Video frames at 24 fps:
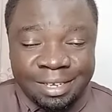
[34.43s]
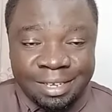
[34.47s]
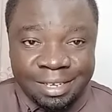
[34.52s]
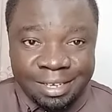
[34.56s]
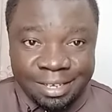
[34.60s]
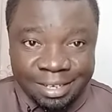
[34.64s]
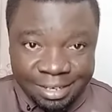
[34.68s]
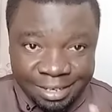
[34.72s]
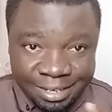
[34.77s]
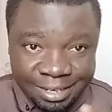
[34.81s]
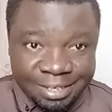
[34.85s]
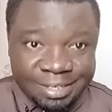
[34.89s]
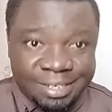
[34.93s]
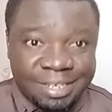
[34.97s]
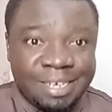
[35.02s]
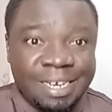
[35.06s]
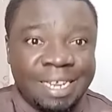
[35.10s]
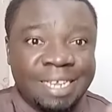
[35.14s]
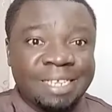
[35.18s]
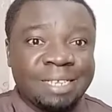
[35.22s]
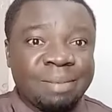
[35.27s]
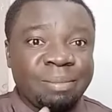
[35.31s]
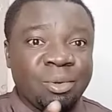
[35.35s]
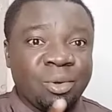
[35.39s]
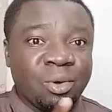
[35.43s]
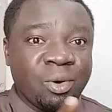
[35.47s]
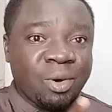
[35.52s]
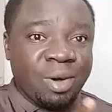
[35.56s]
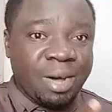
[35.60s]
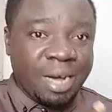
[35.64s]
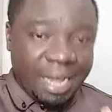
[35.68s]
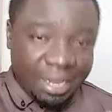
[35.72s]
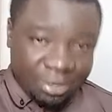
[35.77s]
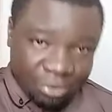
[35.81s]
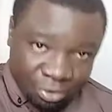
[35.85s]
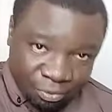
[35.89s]
He's in Azimio
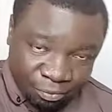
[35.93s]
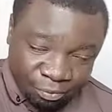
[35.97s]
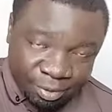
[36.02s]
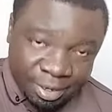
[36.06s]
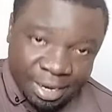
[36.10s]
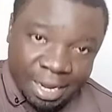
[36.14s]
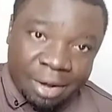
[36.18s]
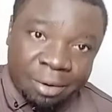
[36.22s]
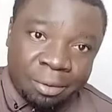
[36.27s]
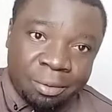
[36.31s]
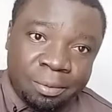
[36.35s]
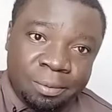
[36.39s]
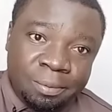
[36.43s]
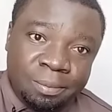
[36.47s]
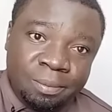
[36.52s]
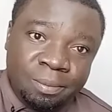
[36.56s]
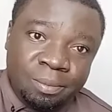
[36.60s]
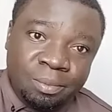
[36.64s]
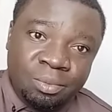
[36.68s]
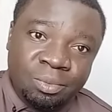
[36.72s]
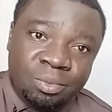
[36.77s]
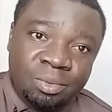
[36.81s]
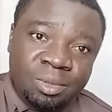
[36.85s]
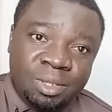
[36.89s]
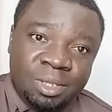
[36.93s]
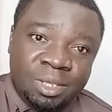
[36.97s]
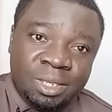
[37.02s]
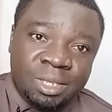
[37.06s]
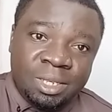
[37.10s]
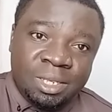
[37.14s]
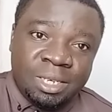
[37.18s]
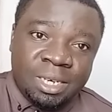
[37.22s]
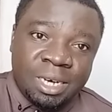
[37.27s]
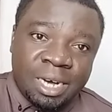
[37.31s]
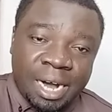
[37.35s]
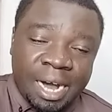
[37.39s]
as of now.
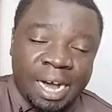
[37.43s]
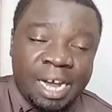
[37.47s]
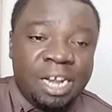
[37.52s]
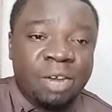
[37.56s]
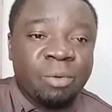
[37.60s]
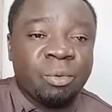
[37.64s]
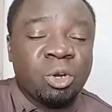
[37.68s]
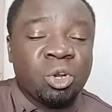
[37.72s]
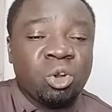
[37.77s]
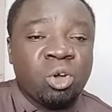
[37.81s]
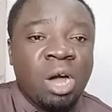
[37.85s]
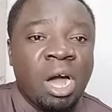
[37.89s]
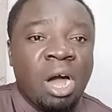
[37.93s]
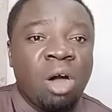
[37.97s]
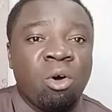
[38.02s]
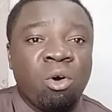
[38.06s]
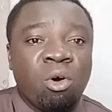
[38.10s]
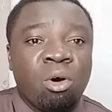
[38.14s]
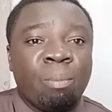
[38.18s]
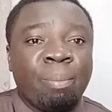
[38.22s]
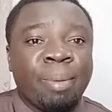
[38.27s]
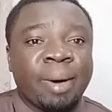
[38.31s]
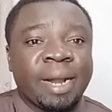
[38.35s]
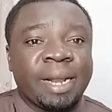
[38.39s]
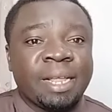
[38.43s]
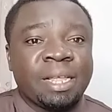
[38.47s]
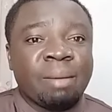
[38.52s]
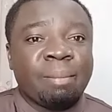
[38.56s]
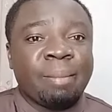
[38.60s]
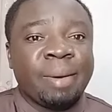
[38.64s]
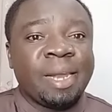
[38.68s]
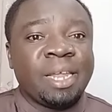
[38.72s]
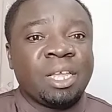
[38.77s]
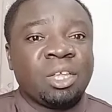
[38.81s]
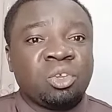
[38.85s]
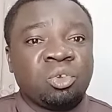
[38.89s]
And we know how Oparanya
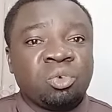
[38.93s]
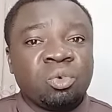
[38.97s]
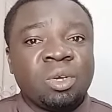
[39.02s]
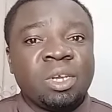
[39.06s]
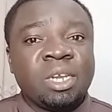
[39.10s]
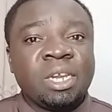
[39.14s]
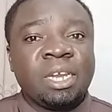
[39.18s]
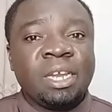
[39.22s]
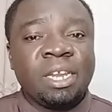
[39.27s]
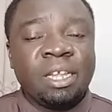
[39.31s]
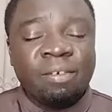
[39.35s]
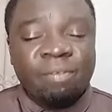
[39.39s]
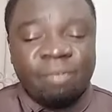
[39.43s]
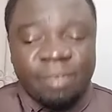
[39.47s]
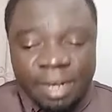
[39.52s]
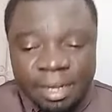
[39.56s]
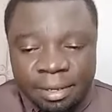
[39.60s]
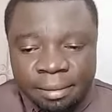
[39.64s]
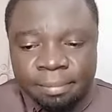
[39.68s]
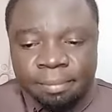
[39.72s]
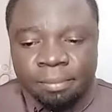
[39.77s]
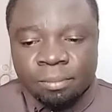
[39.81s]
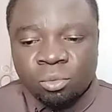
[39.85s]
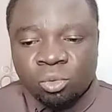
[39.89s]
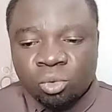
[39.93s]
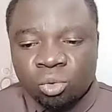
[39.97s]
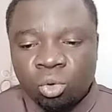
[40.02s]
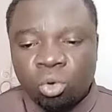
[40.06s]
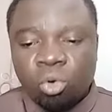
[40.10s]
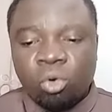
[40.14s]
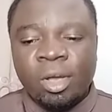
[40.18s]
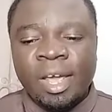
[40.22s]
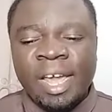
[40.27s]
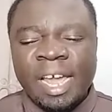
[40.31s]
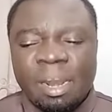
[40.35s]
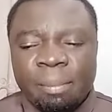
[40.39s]
managed to deliver
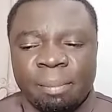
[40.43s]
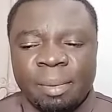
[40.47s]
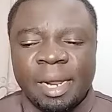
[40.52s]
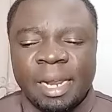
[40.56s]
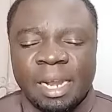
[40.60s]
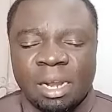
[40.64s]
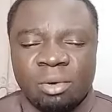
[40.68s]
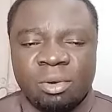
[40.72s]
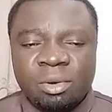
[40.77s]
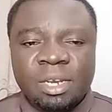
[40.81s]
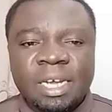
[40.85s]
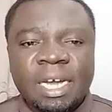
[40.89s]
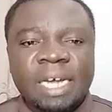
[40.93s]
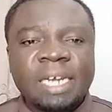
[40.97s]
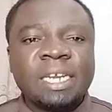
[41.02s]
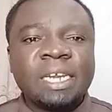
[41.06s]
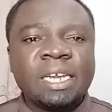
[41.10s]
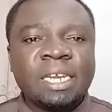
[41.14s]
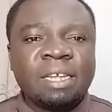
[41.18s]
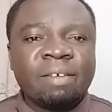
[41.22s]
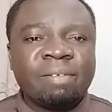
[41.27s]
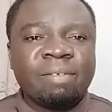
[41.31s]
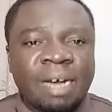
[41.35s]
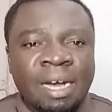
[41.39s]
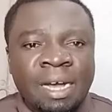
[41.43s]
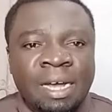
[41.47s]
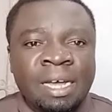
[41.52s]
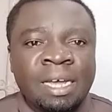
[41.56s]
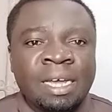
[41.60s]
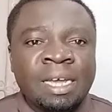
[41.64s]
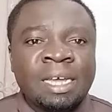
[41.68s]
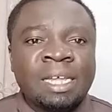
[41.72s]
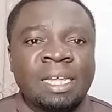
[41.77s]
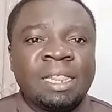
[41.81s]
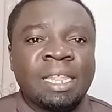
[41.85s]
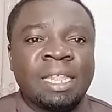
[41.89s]
or help Raila Odinga deliver
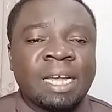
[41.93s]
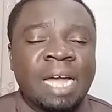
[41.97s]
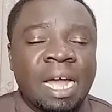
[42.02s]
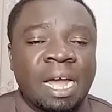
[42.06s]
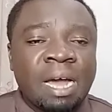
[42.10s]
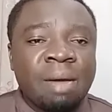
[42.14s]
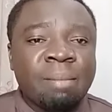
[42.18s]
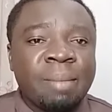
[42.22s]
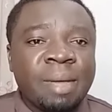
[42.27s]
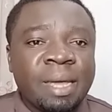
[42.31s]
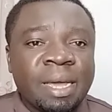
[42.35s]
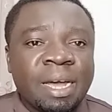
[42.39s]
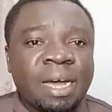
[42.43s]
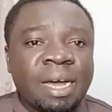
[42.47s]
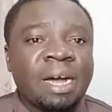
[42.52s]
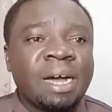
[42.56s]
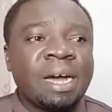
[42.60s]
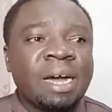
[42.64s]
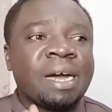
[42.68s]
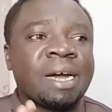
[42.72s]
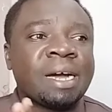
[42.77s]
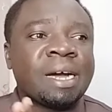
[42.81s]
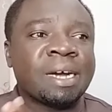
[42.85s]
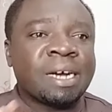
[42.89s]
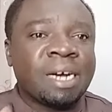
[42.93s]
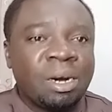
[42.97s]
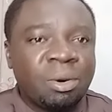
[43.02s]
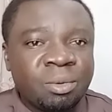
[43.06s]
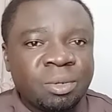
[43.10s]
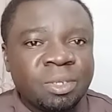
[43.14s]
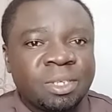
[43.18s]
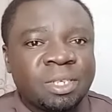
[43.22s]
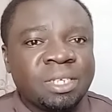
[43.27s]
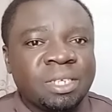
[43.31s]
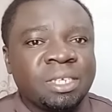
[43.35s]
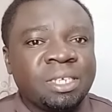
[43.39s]
the Kakamega
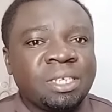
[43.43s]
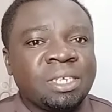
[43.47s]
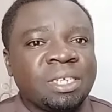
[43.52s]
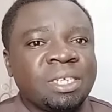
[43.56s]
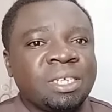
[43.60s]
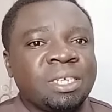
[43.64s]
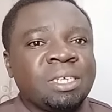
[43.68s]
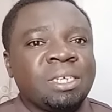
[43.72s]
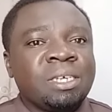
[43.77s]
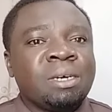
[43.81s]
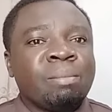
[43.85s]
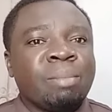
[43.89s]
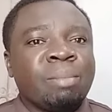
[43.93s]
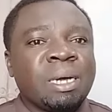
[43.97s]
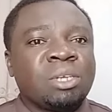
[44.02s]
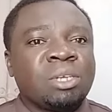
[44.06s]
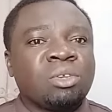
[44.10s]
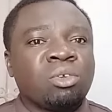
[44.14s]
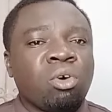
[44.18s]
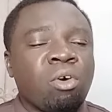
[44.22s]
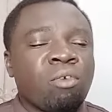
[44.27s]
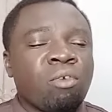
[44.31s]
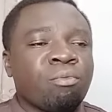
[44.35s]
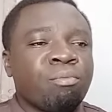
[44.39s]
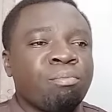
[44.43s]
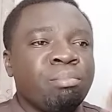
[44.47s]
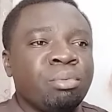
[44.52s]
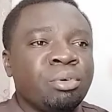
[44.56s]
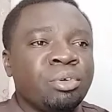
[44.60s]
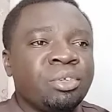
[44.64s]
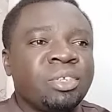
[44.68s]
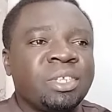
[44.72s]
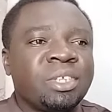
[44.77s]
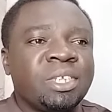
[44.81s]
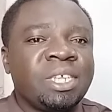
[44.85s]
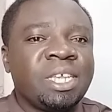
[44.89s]
County, part of
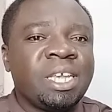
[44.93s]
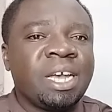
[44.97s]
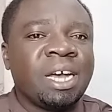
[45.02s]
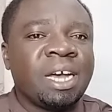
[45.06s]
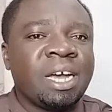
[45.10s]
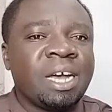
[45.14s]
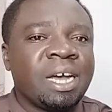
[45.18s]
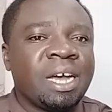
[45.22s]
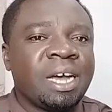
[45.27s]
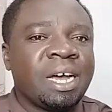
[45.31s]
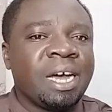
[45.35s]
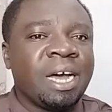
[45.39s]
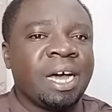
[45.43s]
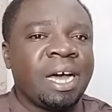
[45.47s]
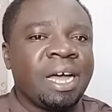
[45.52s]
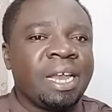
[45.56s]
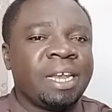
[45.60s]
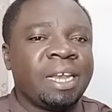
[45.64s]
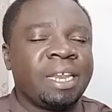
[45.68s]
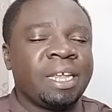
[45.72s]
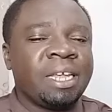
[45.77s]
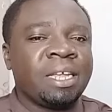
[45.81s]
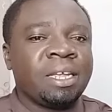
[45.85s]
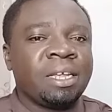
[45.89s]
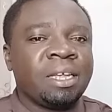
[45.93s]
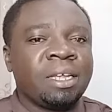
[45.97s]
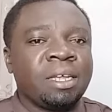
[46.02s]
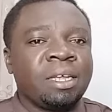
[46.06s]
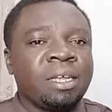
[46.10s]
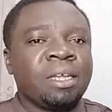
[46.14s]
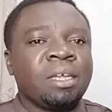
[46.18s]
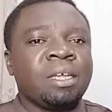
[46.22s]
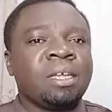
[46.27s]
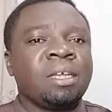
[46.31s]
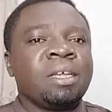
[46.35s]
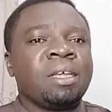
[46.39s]
Busia and
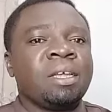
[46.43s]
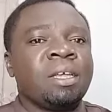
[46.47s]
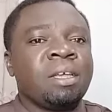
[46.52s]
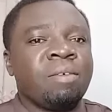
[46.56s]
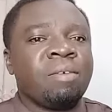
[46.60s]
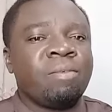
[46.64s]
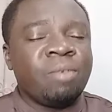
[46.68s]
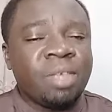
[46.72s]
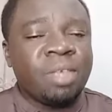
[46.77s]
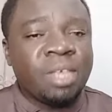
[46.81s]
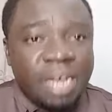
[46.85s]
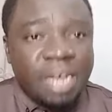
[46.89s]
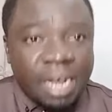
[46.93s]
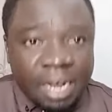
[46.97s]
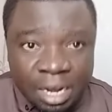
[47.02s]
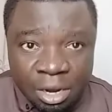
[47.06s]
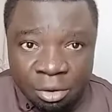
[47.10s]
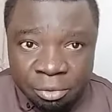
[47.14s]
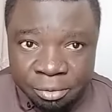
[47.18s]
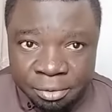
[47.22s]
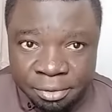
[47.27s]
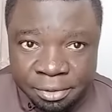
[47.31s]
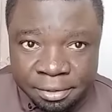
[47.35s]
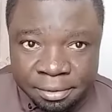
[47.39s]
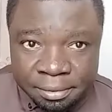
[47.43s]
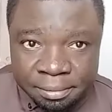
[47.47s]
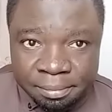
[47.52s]
Vihiga County.